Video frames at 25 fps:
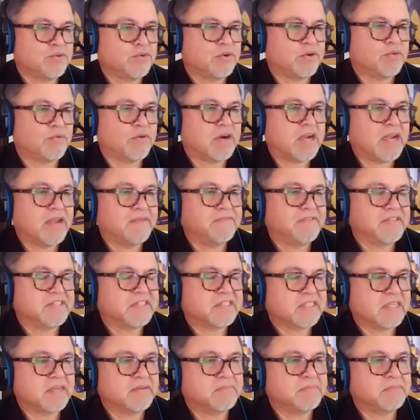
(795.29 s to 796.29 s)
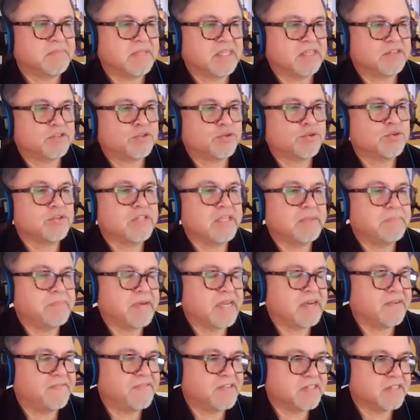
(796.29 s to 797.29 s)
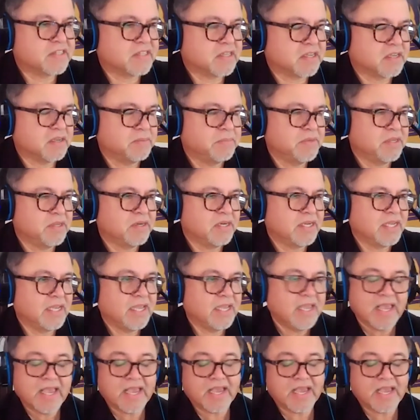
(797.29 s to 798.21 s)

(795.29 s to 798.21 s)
arrive at something that truly benefits the community.